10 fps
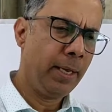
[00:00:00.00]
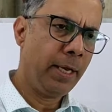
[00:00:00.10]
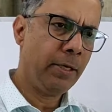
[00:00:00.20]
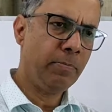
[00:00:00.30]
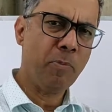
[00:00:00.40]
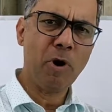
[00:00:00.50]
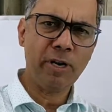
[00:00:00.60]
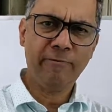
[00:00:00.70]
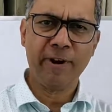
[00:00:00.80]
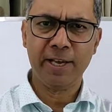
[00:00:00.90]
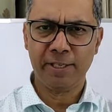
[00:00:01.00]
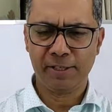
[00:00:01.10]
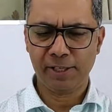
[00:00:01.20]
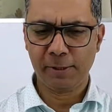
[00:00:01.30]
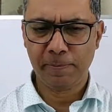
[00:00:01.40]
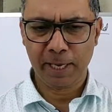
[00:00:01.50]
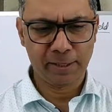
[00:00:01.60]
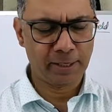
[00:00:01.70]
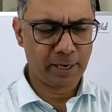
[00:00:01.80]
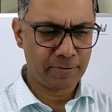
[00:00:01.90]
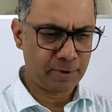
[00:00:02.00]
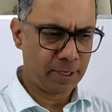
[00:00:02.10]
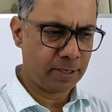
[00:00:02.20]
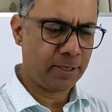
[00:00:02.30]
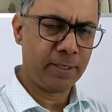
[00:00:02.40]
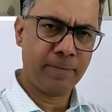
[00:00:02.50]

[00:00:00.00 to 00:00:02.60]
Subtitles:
It modifies the space around it.